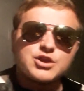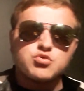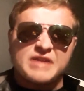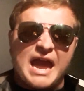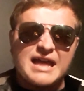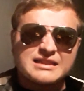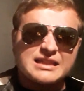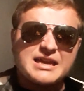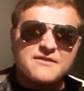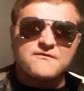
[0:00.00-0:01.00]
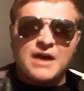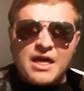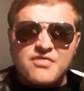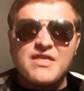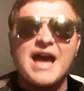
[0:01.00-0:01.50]
You can't live
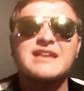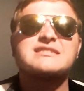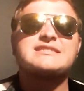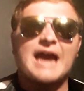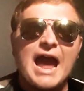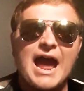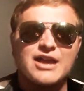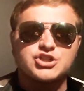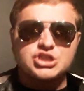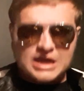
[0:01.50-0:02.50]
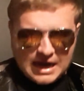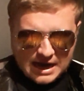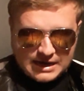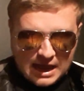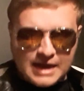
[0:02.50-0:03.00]
that dash
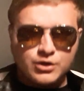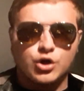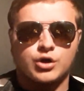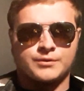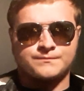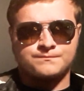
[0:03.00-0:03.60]
in anger.